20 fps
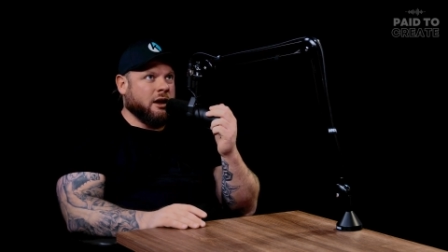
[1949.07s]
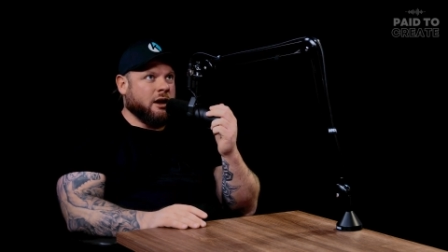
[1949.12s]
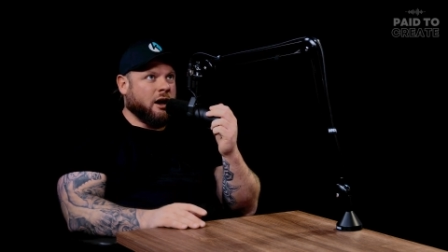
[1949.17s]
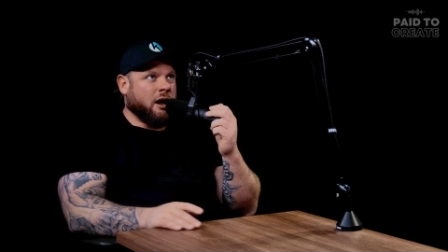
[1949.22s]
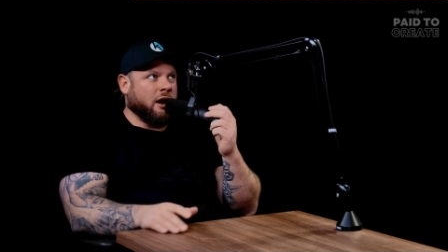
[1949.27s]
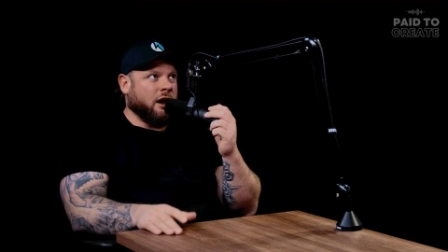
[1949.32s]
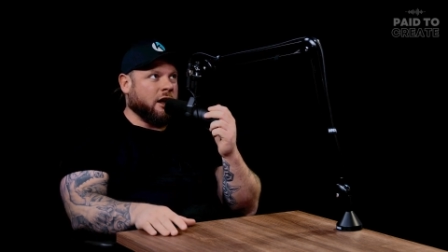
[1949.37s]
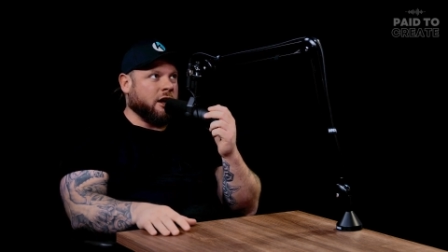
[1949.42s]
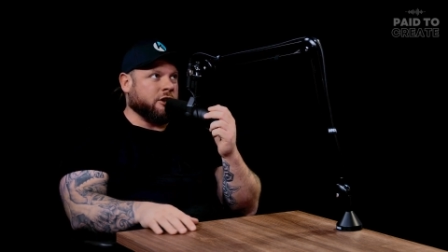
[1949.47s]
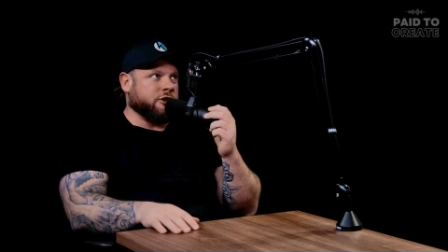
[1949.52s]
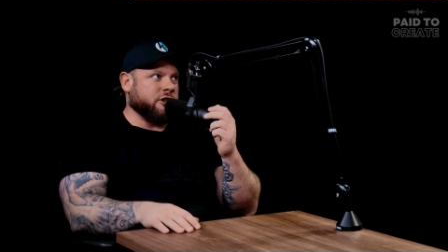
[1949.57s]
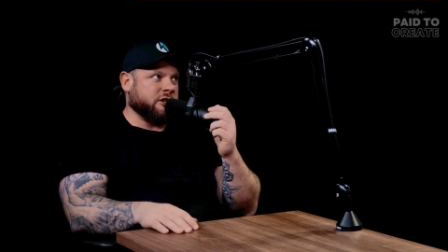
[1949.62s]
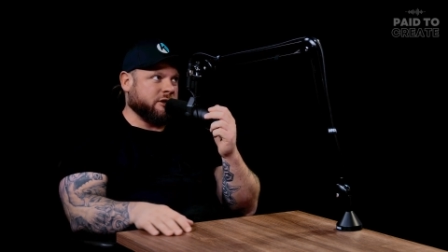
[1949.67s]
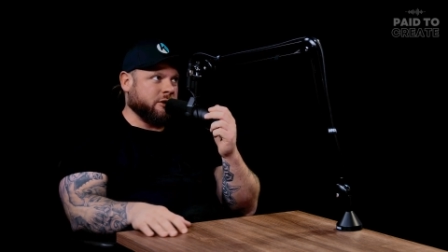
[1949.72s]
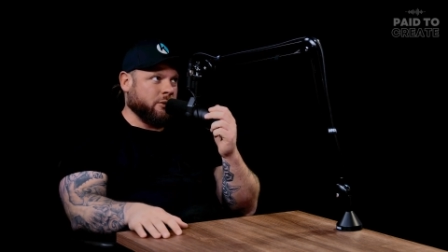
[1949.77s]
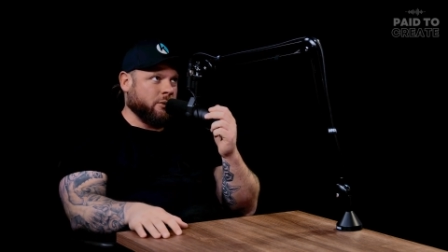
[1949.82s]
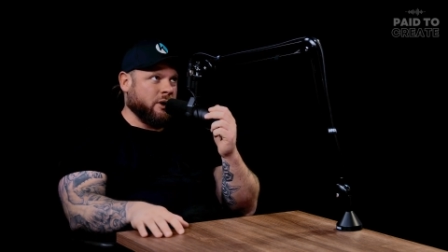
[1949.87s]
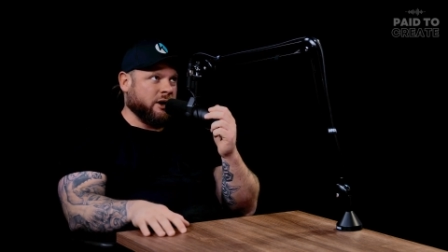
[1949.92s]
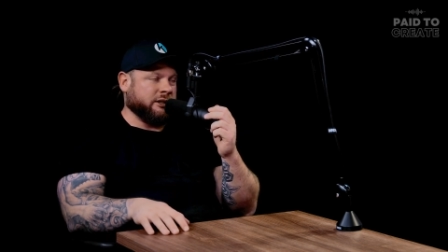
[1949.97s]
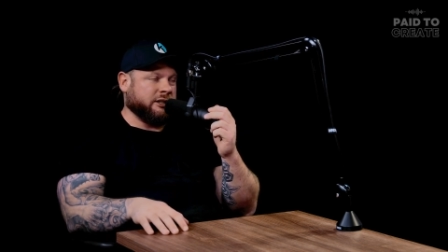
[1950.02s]
I'll, I'll just the
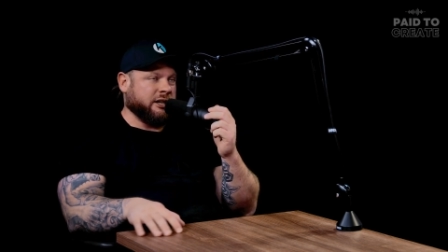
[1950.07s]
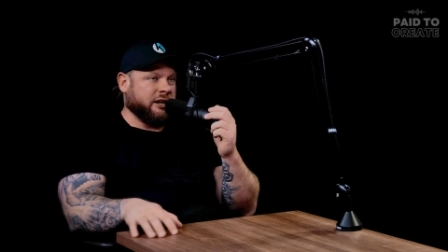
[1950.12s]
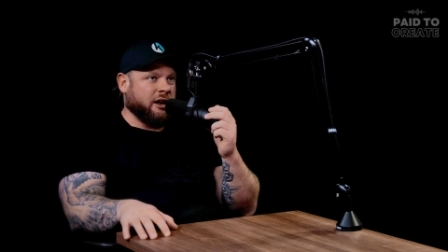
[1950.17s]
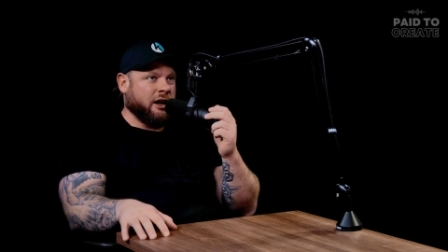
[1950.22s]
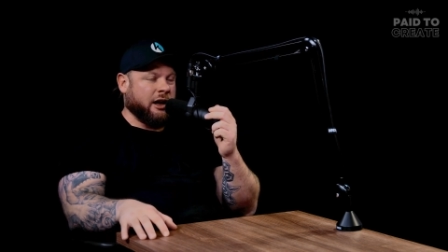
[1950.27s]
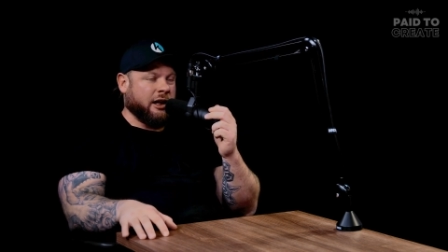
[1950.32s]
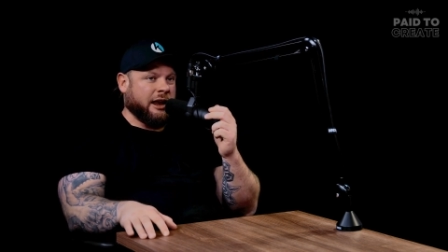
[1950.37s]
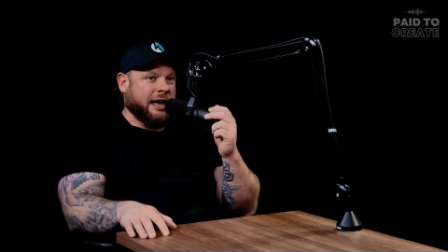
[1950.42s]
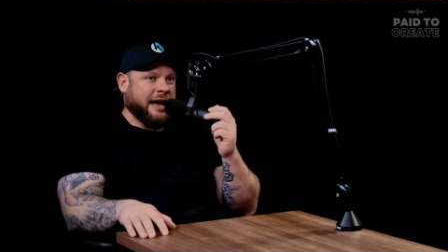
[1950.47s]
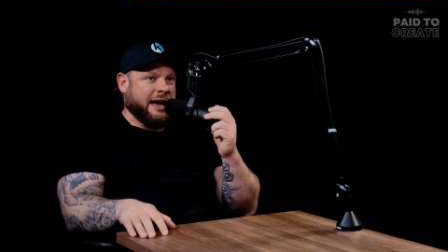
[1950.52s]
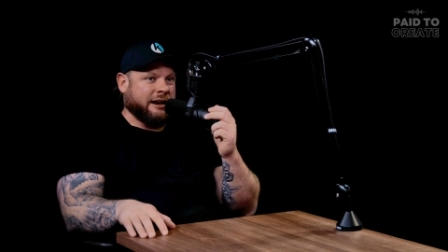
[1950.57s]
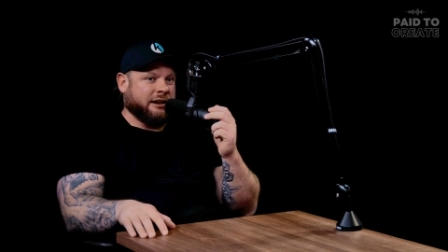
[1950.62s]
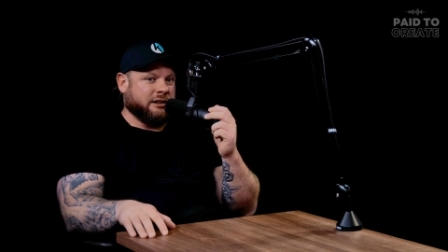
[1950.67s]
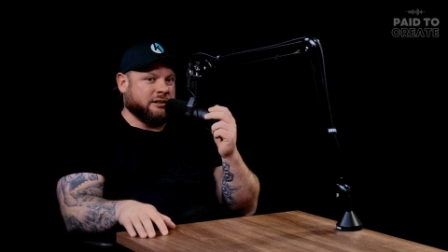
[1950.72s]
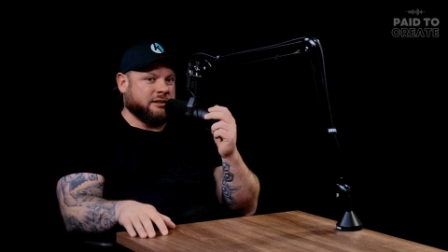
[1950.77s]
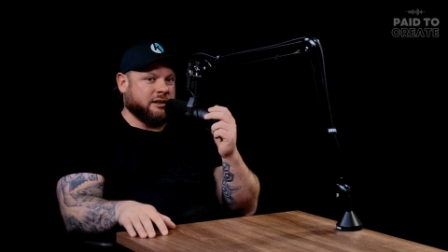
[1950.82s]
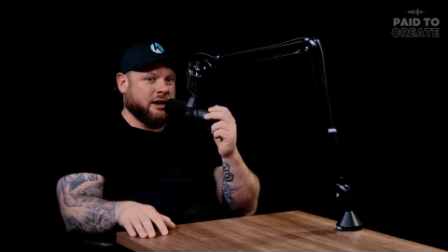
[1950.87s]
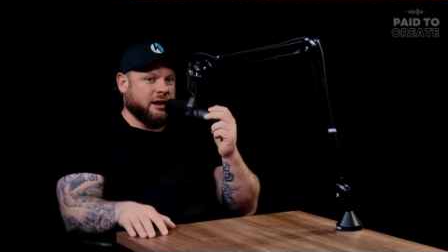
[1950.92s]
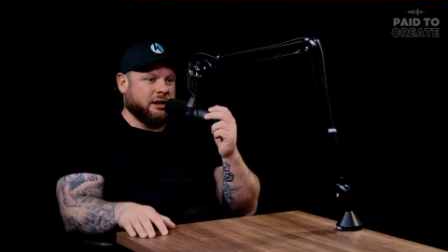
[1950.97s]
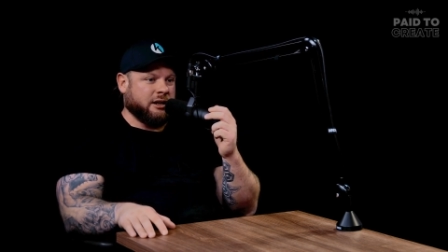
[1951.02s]
one thing I'll add
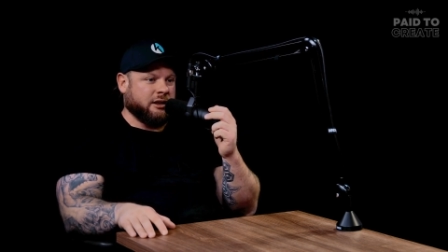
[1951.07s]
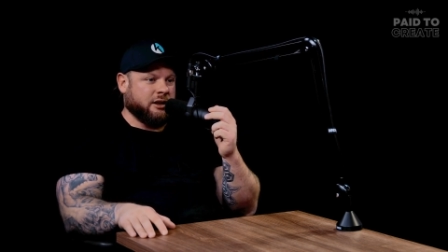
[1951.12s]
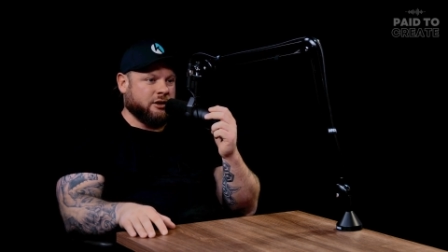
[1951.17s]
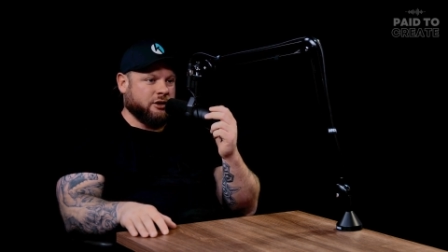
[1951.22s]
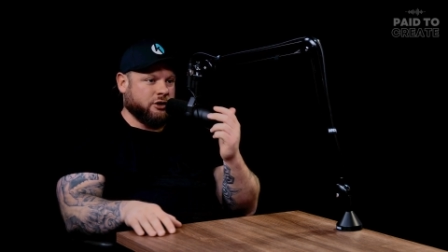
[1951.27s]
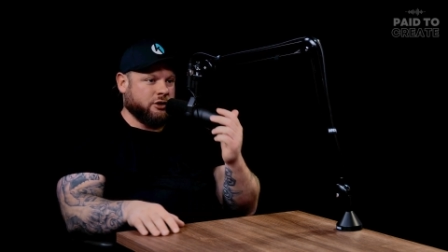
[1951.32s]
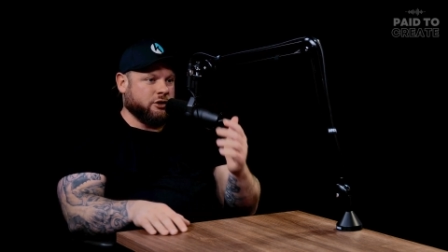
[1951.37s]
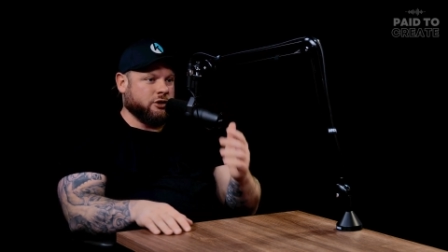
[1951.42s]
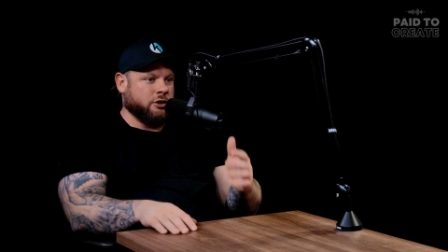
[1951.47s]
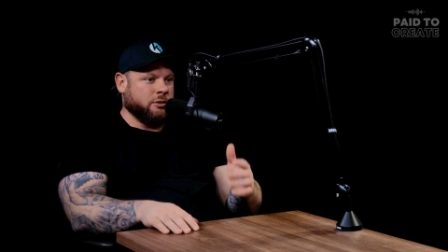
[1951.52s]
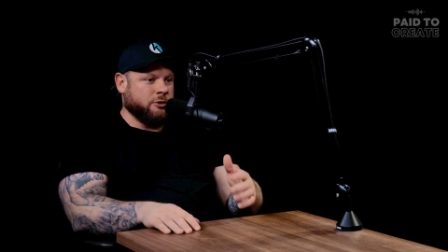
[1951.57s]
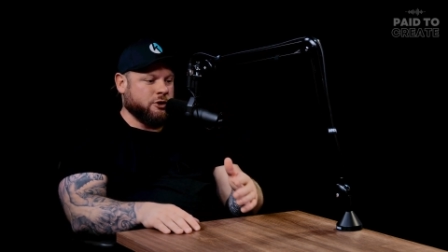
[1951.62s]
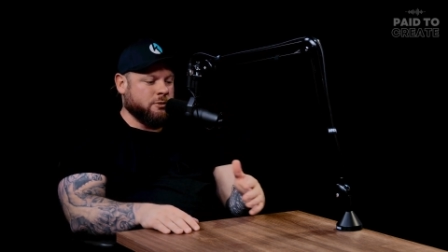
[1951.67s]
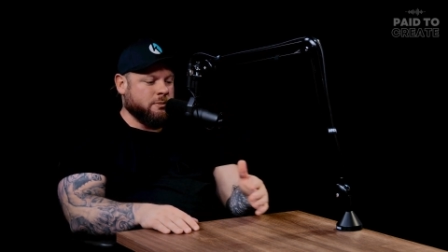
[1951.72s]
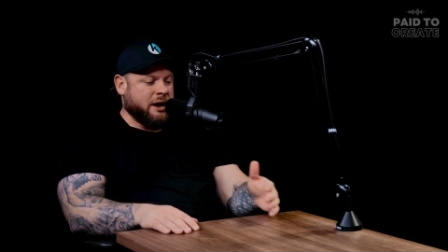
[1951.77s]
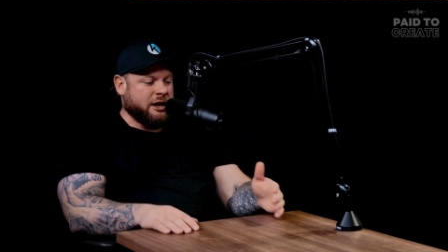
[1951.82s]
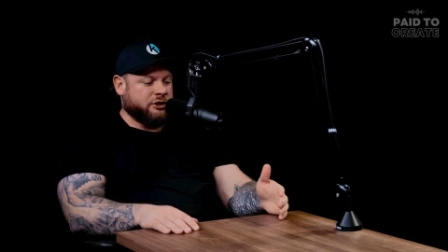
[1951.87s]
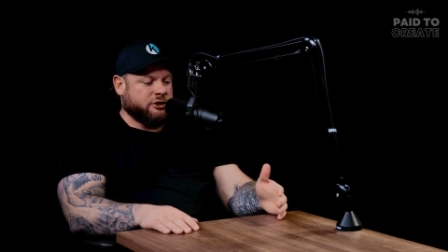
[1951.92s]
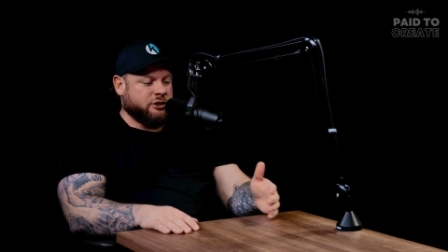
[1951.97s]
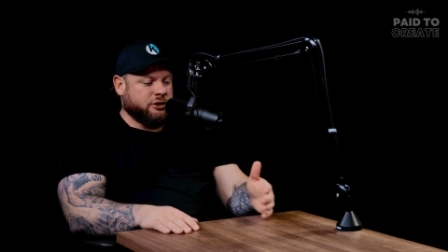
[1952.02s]
is like the, you
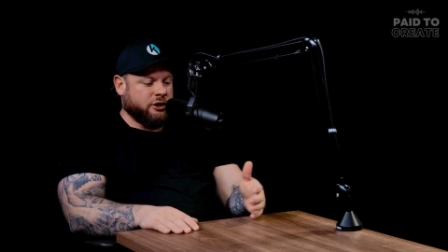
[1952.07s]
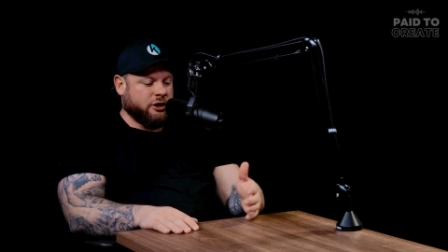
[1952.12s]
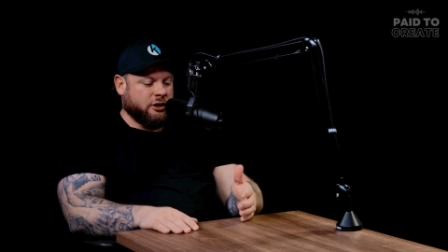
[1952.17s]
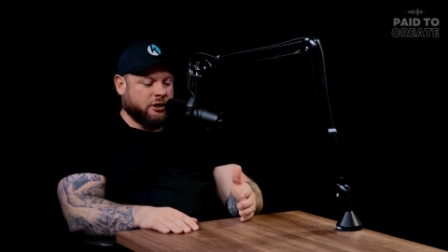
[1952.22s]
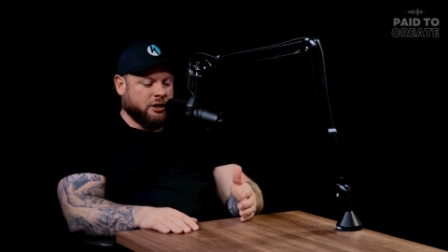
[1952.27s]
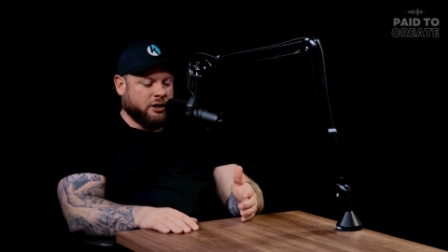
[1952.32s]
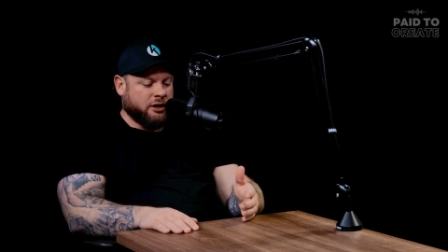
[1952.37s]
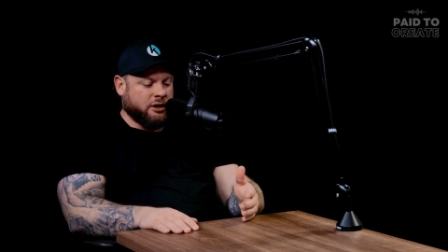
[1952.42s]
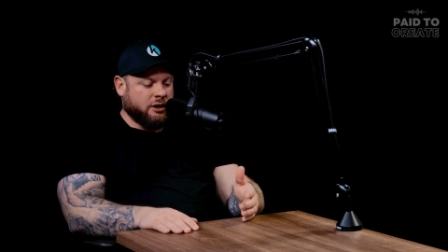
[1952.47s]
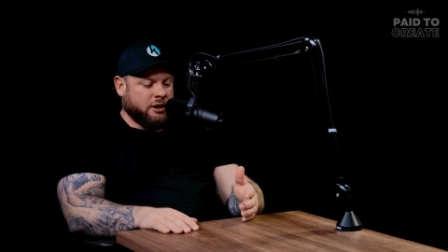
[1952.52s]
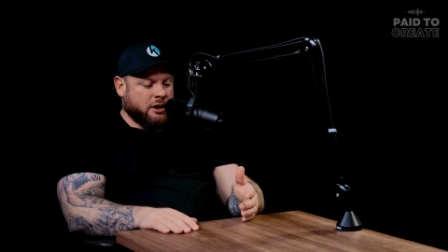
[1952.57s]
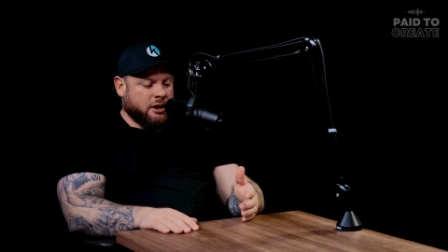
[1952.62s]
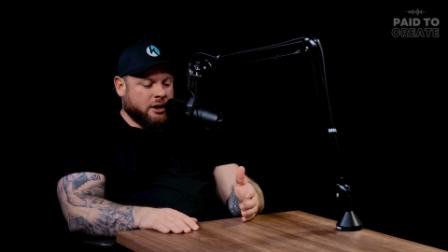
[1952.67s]
mentioned earlier,